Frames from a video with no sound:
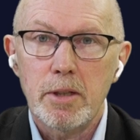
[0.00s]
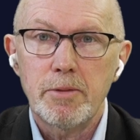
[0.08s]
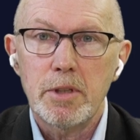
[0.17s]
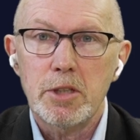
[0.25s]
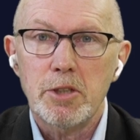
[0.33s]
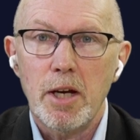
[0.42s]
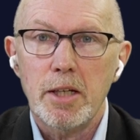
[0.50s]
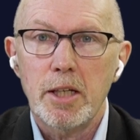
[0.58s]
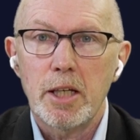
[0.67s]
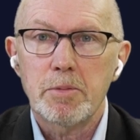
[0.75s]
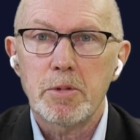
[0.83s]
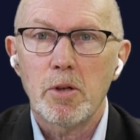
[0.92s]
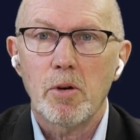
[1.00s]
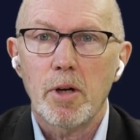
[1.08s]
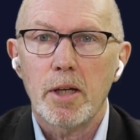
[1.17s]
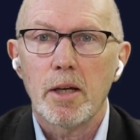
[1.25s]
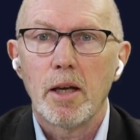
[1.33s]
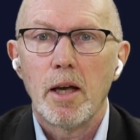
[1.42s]
If this trend keeps
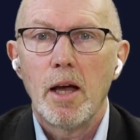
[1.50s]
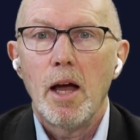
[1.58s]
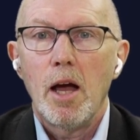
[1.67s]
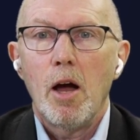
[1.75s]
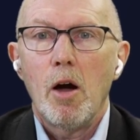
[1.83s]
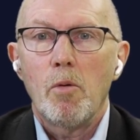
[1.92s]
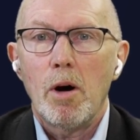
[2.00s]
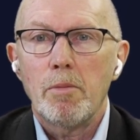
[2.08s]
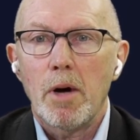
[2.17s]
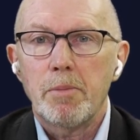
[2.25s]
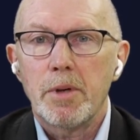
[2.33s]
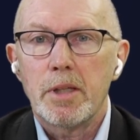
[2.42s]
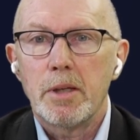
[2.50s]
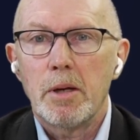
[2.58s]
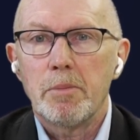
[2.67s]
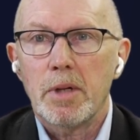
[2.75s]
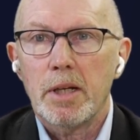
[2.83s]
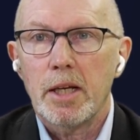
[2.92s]
going, what might be
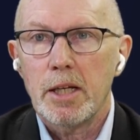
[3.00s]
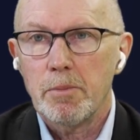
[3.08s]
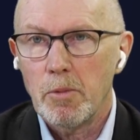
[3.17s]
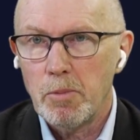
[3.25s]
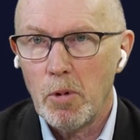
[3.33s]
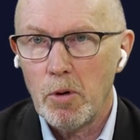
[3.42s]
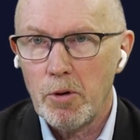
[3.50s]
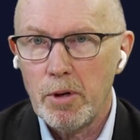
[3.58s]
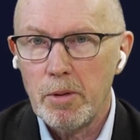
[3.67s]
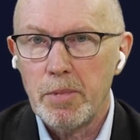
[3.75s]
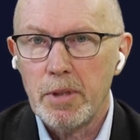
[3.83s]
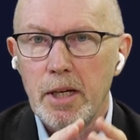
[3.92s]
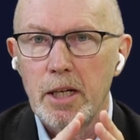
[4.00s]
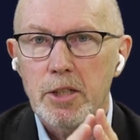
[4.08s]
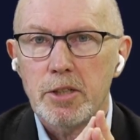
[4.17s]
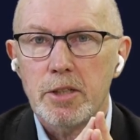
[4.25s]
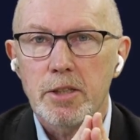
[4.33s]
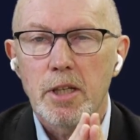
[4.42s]
the broader
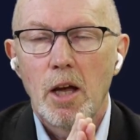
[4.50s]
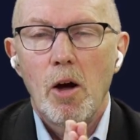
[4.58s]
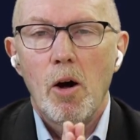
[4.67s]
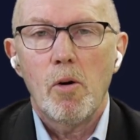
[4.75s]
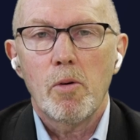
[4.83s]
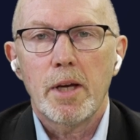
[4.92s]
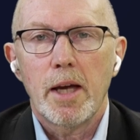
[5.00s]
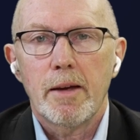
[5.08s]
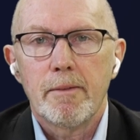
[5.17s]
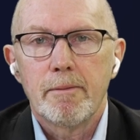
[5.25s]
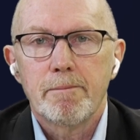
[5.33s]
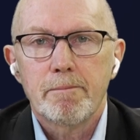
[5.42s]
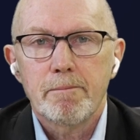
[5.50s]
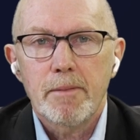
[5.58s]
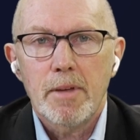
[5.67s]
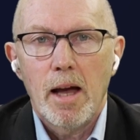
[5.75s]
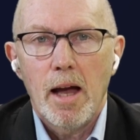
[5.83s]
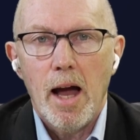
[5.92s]
implications? Okay.
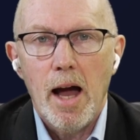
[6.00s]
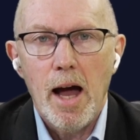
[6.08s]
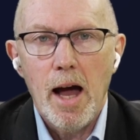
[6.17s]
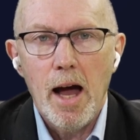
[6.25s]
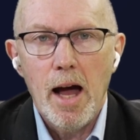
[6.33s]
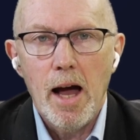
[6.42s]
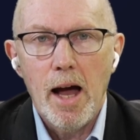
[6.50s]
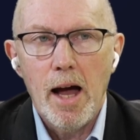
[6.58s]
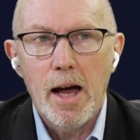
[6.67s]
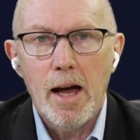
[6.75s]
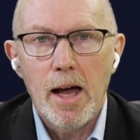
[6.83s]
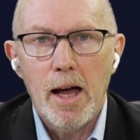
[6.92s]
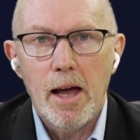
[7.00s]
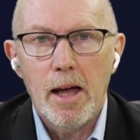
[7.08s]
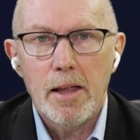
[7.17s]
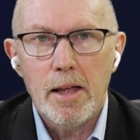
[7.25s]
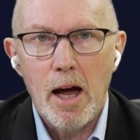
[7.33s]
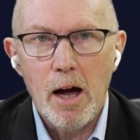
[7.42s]

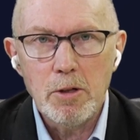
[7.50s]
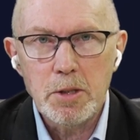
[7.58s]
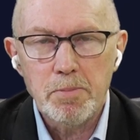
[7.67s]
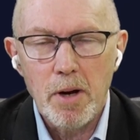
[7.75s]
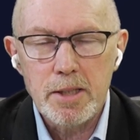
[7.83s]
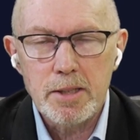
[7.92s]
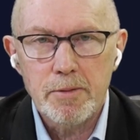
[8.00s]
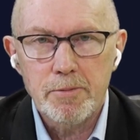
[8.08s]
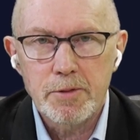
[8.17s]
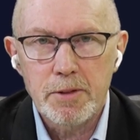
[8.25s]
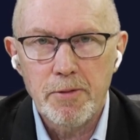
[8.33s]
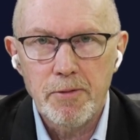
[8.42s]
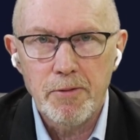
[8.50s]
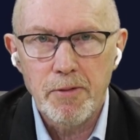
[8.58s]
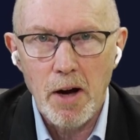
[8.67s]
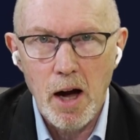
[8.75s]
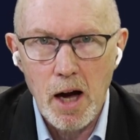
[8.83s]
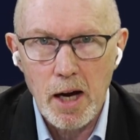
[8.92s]
House prices have
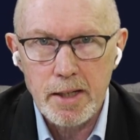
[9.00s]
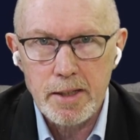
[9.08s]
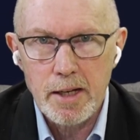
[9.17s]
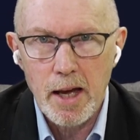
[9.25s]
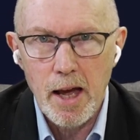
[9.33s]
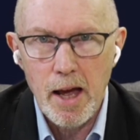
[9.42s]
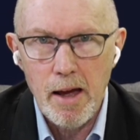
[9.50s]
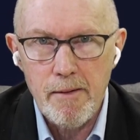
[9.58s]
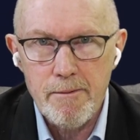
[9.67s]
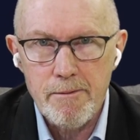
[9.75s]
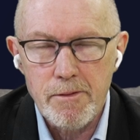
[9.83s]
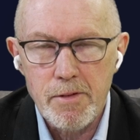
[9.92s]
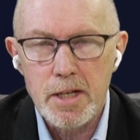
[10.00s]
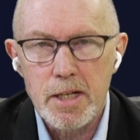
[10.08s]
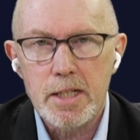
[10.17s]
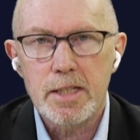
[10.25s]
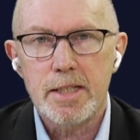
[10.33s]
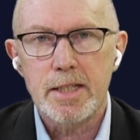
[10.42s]
defied every
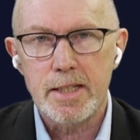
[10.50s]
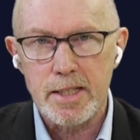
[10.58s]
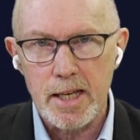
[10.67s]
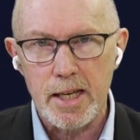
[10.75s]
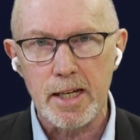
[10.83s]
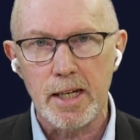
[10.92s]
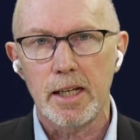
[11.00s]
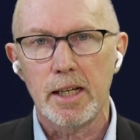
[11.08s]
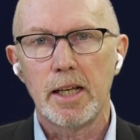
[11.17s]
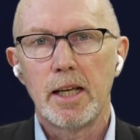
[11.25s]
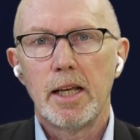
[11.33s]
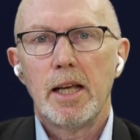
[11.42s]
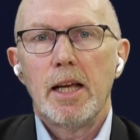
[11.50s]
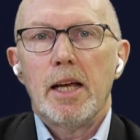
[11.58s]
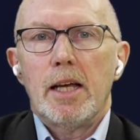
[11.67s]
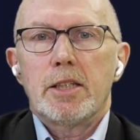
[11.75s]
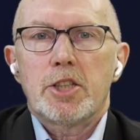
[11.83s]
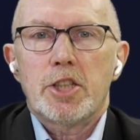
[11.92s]
single
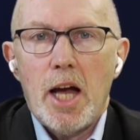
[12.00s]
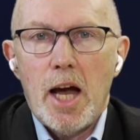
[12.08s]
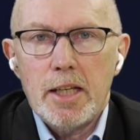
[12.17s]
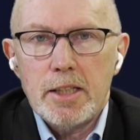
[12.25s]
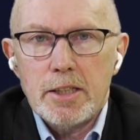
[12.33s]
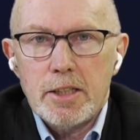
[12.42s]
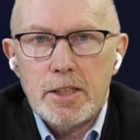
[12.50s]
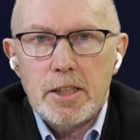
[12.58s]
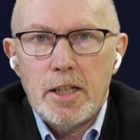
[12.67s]
challenge,